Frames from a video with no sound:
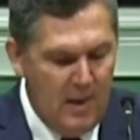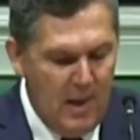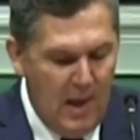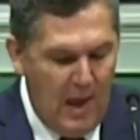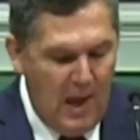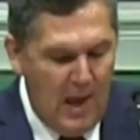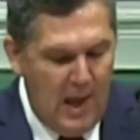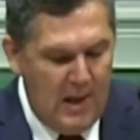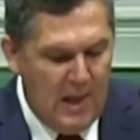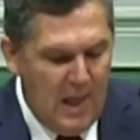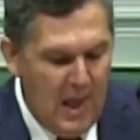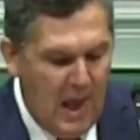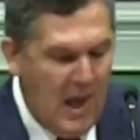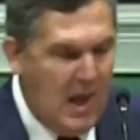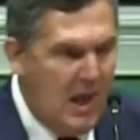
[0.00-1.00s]

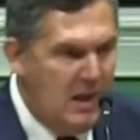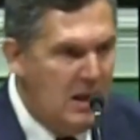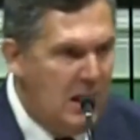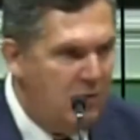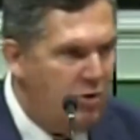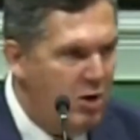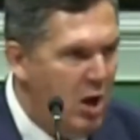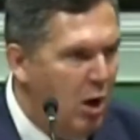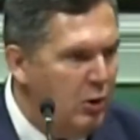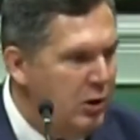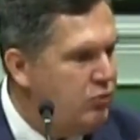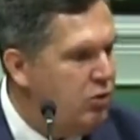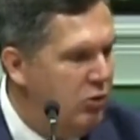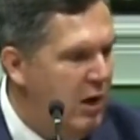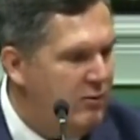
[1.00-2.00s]
and to know
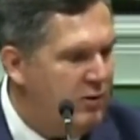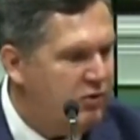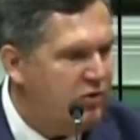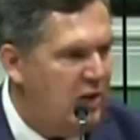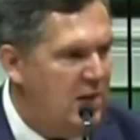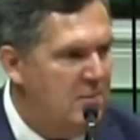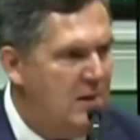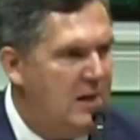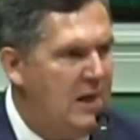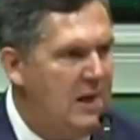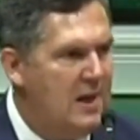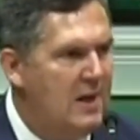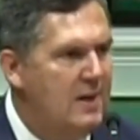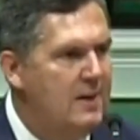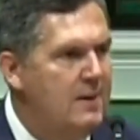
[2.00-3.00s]
that you'll never see him
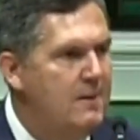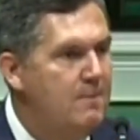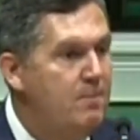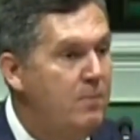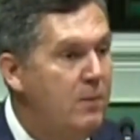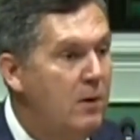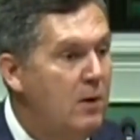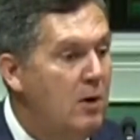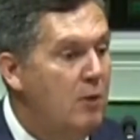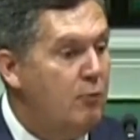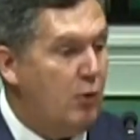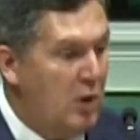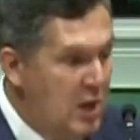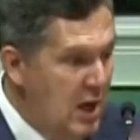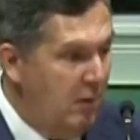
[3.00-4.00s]
again,
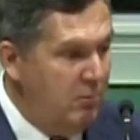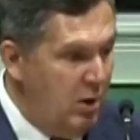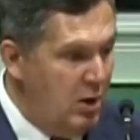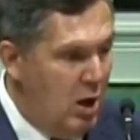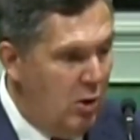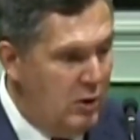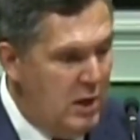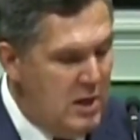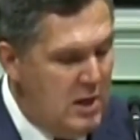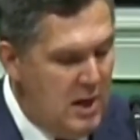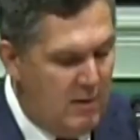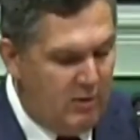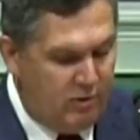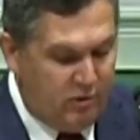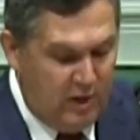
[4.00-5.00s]
for him to know that he'd
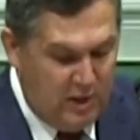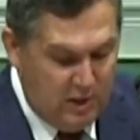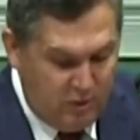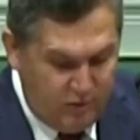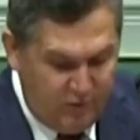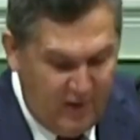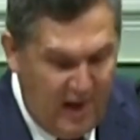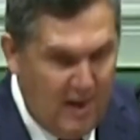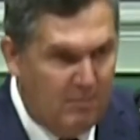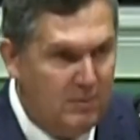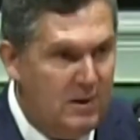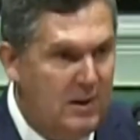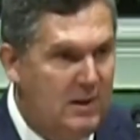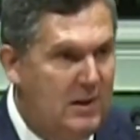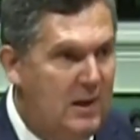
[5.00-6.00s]
never see his
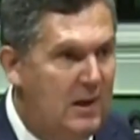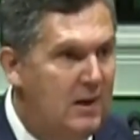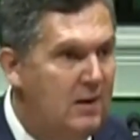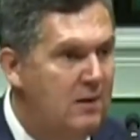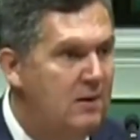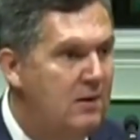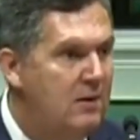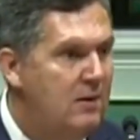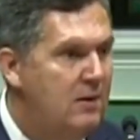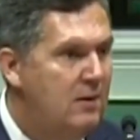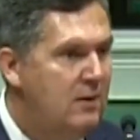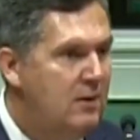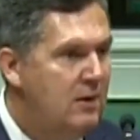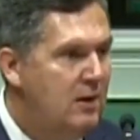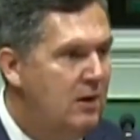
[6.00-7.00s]
family again,
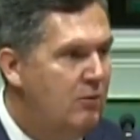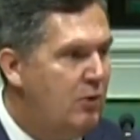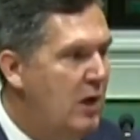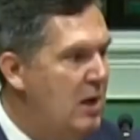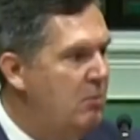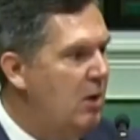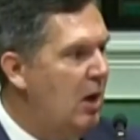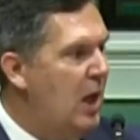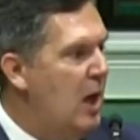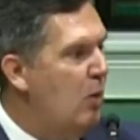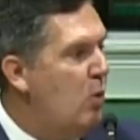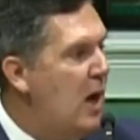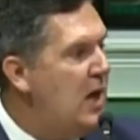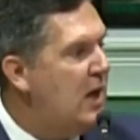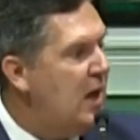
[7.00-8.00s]
for him to lay
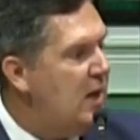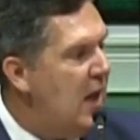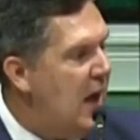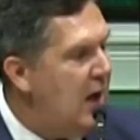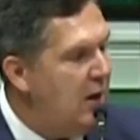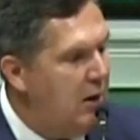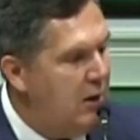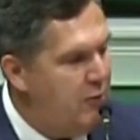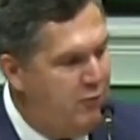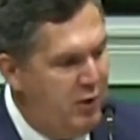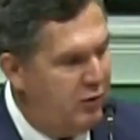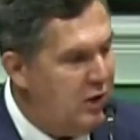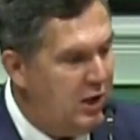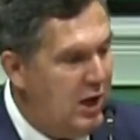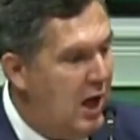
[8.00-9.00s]
awake at night on a
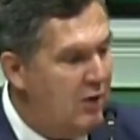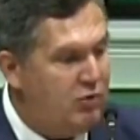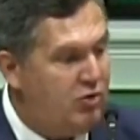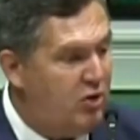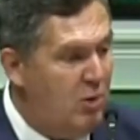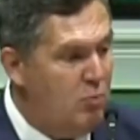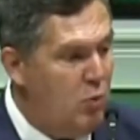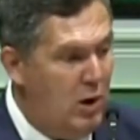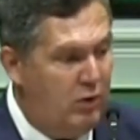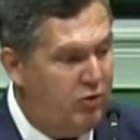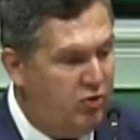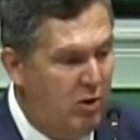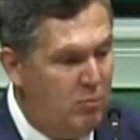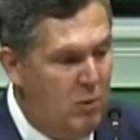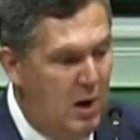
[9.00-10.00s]
filthy cot somewhere
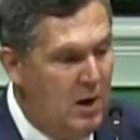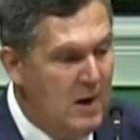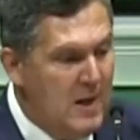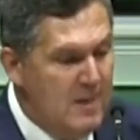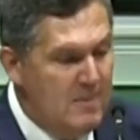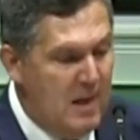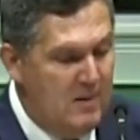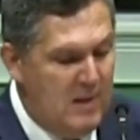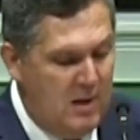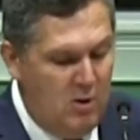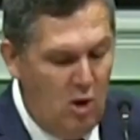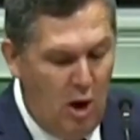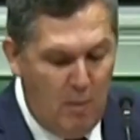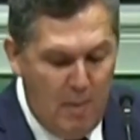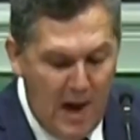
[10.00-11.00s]
that
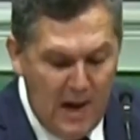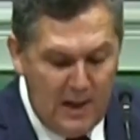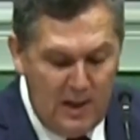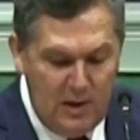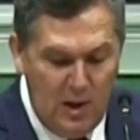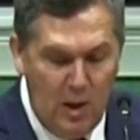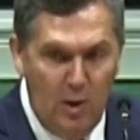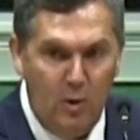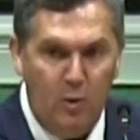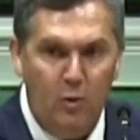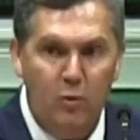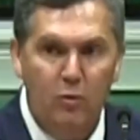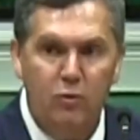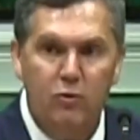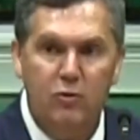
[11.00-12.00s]
nobody
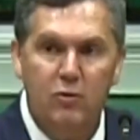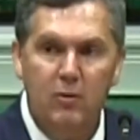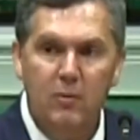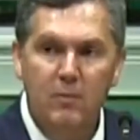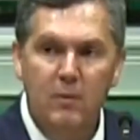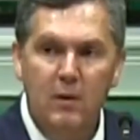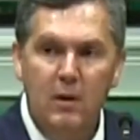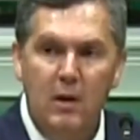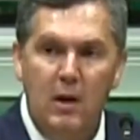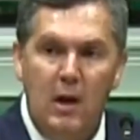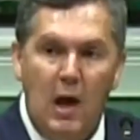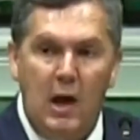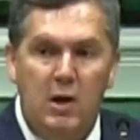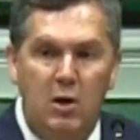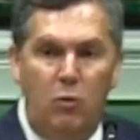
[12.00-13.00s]
knows,
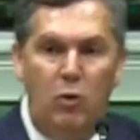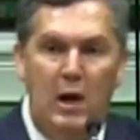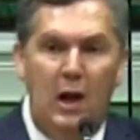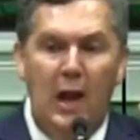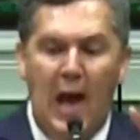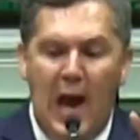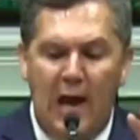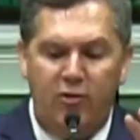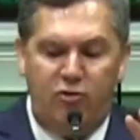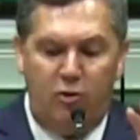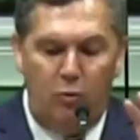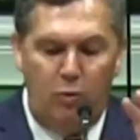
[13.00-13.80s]
and to realize